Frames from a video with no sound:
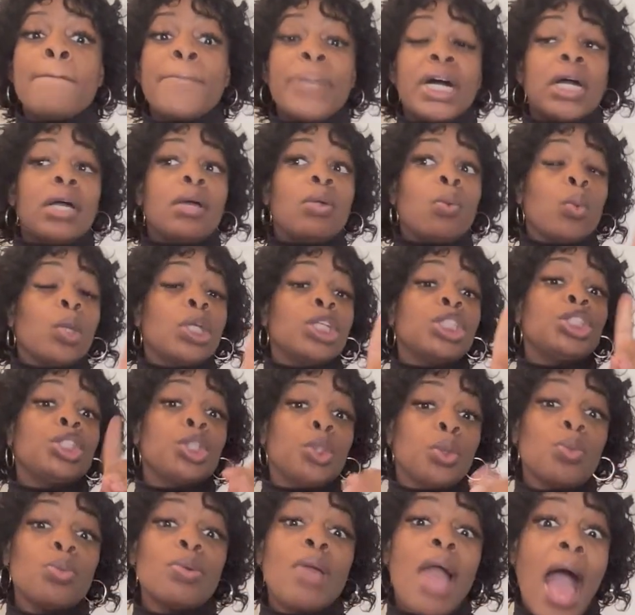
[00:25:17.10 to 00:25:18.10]
But we
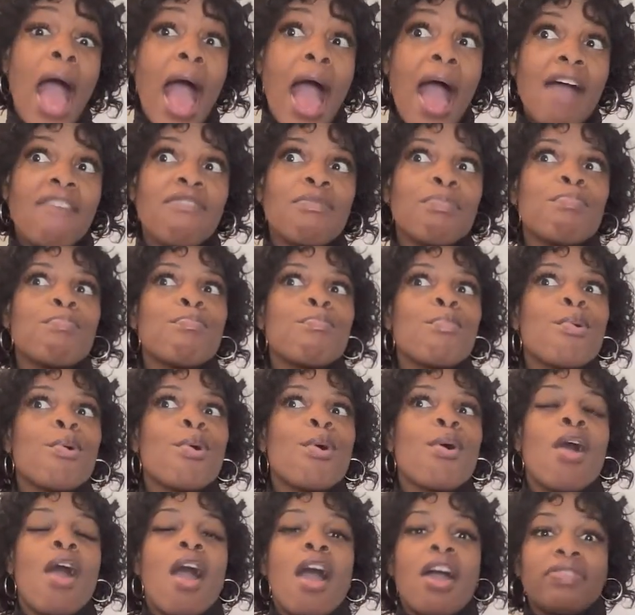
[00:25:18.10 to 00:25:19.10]
do have
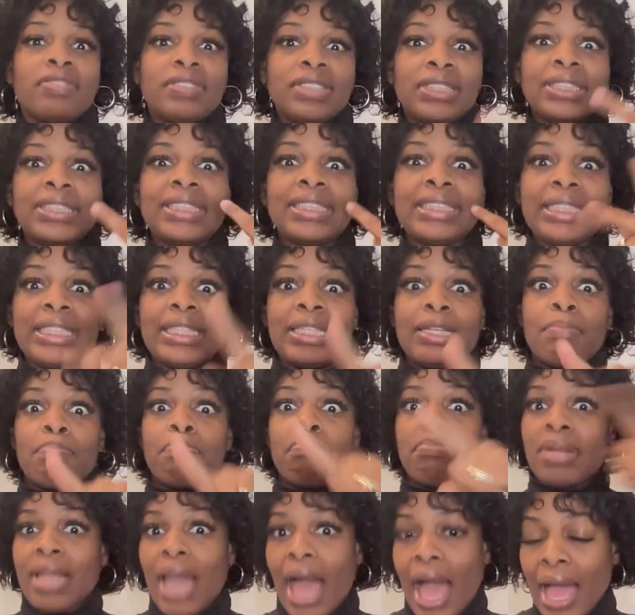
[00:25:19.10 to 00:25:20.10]
more of the
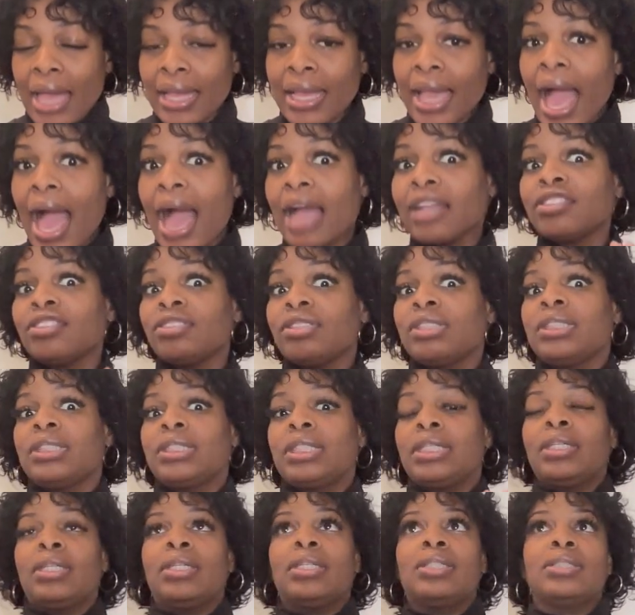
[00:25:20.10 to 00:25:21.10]
black
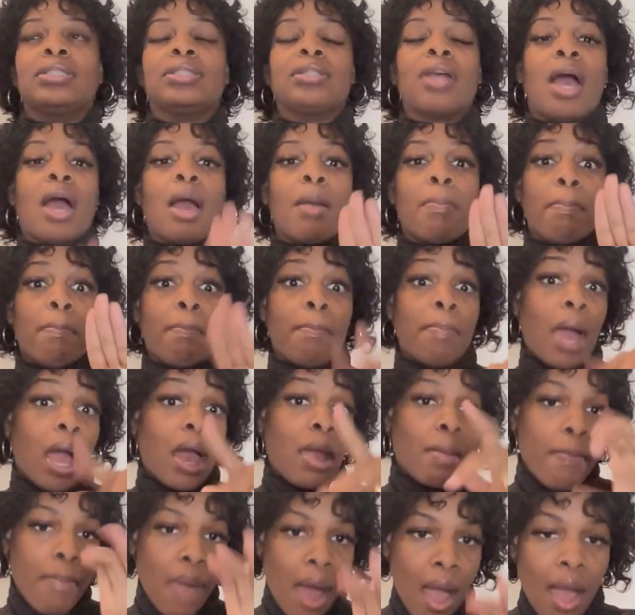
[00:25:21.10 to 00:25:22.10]
actors,
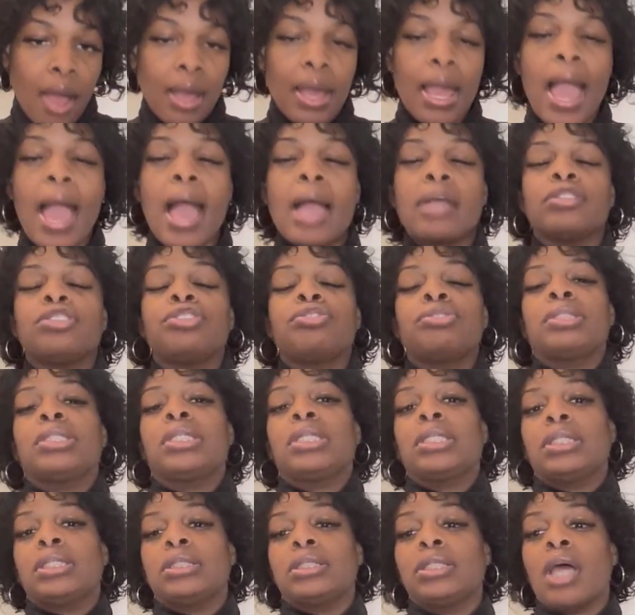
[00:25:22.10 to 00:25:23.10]
BIPOC
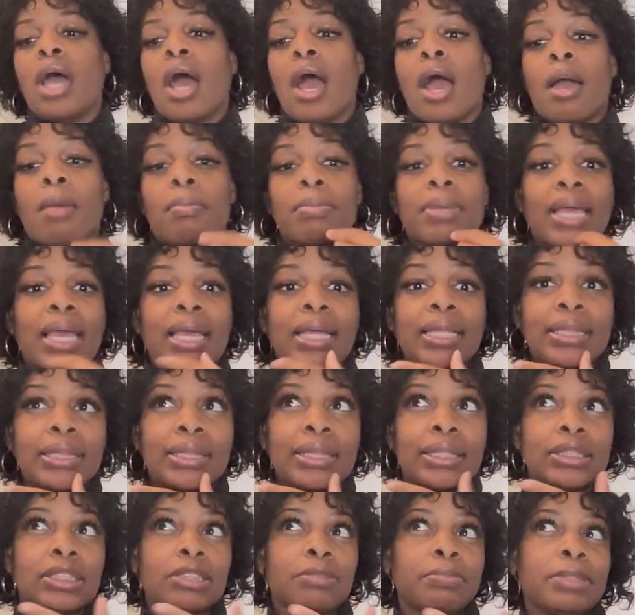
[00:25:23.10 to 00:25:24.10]
actors, gay
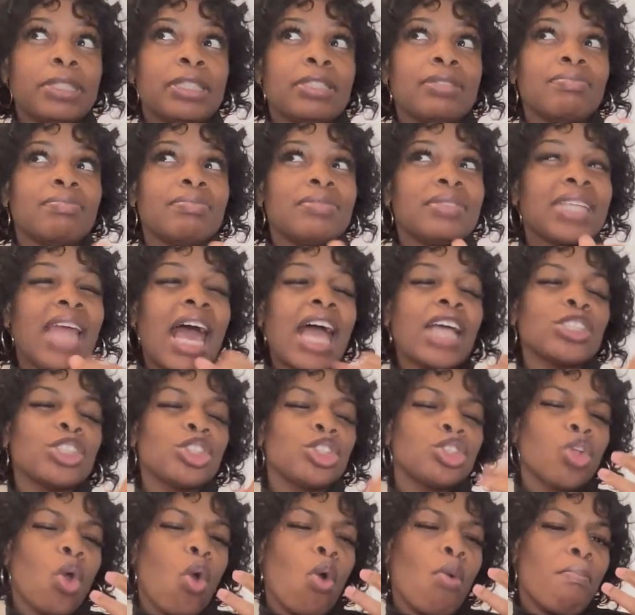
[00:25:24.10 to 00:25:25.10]
lesbian. Not
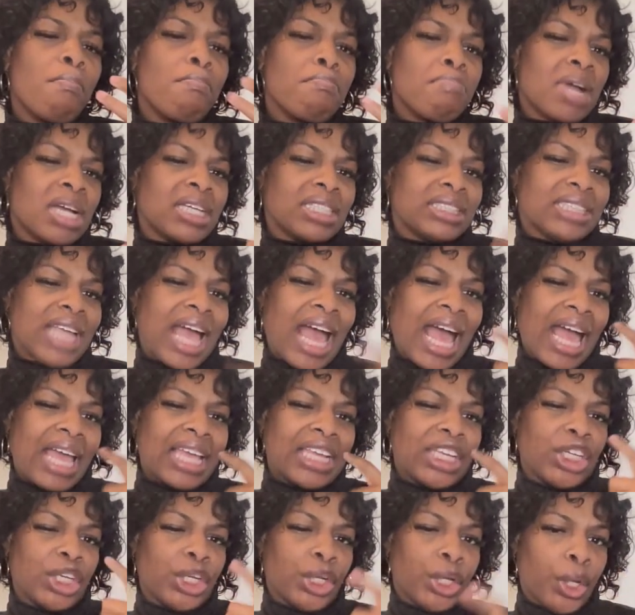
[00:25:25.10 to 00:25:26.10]
so much
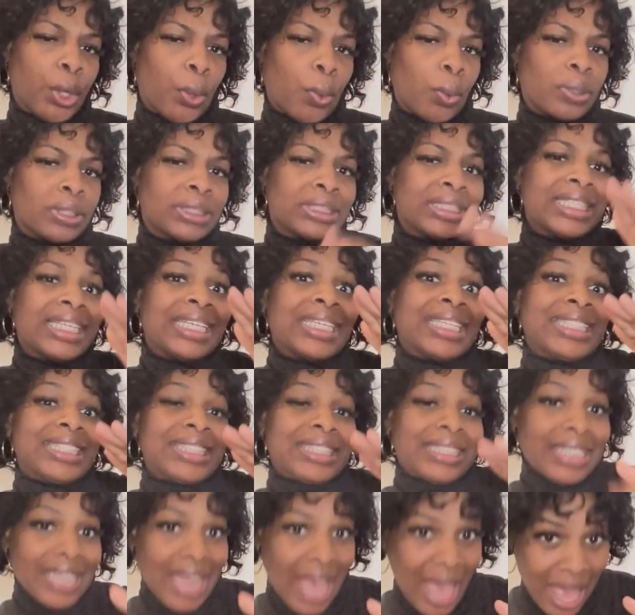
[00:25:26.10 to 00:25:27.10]
I noticed
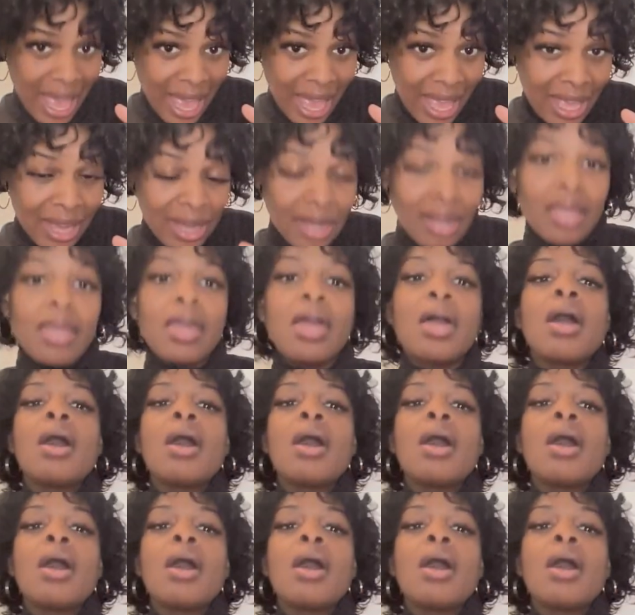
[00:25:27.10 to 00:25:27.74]
yet,